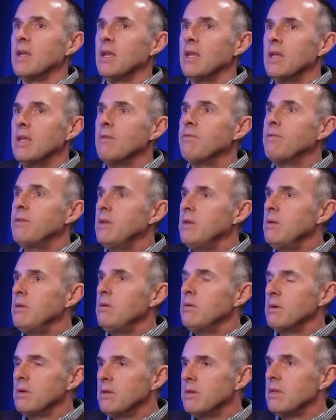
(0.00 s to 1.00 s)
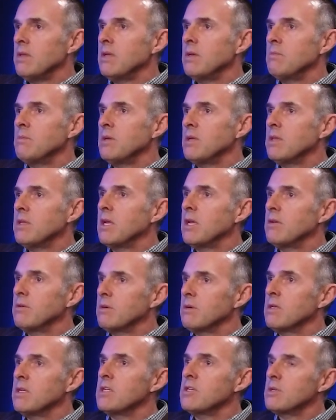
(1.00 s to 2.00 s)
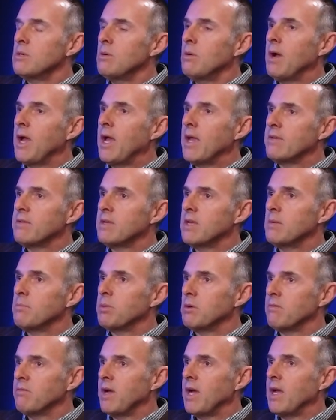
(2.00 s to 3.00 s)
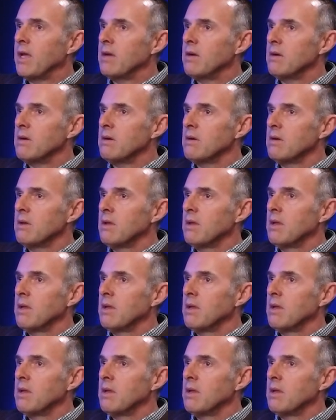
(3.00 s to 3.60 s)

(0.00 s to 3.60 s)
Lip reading: If you are dealing with a traditional asset provider